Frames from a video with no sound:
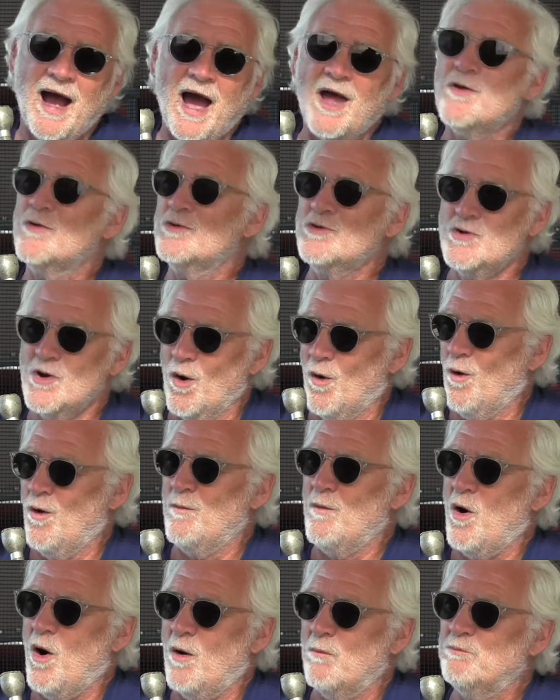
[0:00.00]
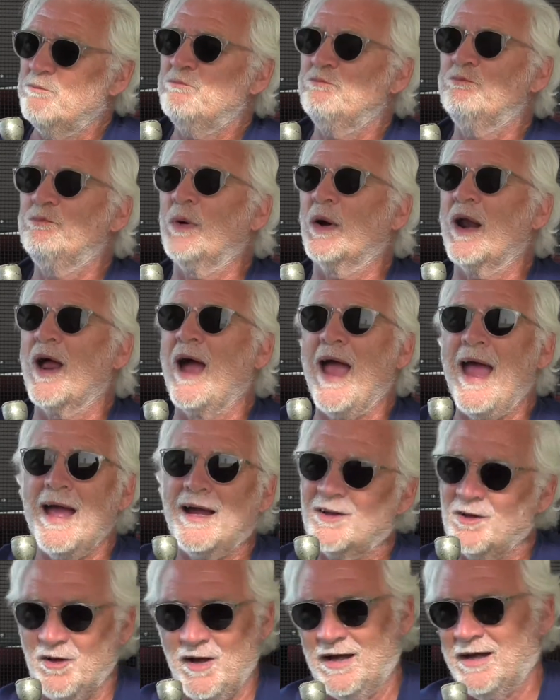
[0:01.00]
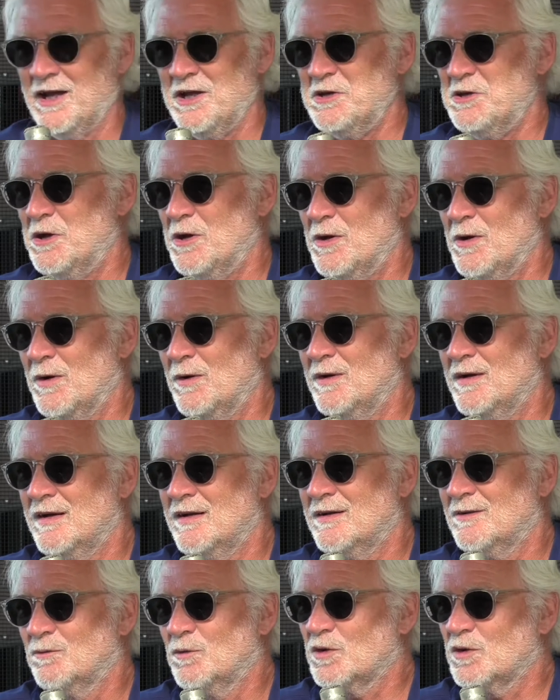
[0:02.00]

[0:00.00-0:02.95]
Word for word: I don't know them all but I act like I do. Right.